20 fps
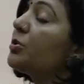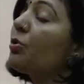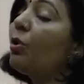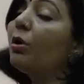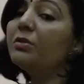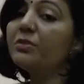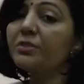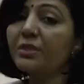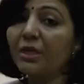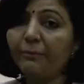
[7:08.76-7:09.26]

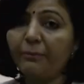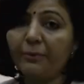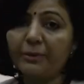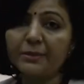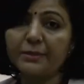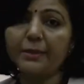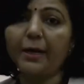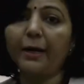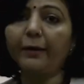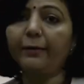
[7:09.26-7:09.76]
concept is
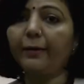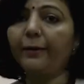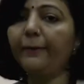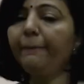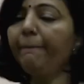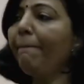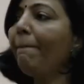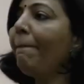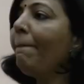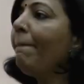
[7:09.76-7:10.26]
starting,
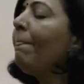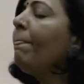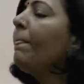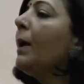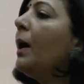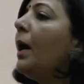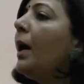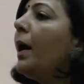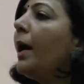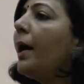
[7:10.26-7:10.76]

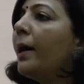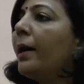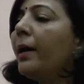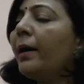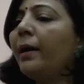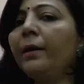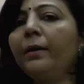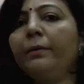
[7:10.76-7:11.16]
uh,